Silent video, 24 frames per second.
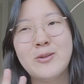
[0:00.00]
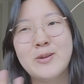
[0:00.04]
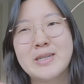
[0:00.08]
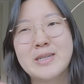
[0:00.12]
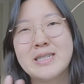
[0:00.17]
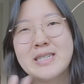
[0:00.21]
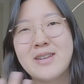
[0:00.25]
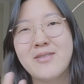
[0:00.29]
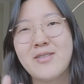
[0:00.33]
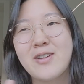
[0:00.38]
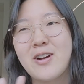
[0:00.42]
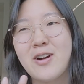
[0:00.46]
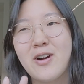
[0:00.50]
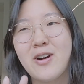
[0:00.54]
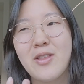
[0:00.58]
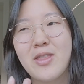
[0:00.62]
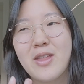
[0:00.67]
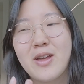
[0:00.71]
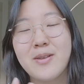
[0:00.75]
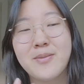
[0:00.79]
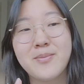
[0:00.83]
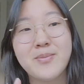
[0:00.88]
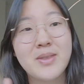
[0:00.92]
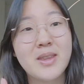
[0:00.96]
what to even call
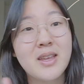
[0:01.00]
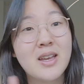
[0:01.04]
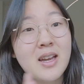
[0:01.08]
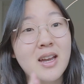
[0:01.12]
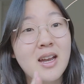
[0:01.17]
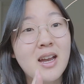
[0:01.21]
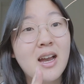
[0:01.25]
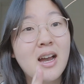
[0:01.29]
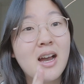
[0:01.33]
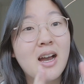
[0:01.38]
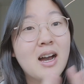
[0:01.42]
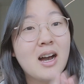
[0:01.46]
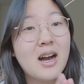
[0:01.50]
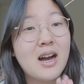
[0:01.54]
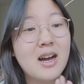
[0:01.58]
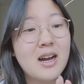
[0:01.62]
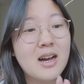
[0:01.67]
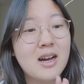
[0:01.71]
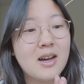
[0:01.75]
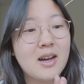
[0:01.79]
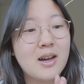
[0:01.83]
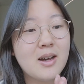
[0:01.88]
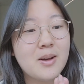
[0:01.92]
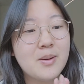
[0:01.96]
them.
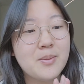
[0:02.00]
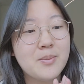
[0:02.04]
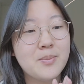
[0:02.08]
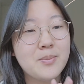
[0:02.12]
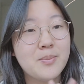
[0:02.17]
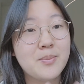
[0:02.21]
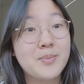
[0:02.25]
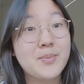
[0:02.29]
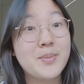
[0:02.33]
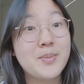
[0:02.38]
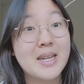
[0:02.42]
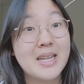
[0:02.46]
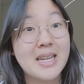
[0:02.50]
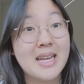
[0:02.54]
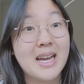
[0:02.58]
Um, but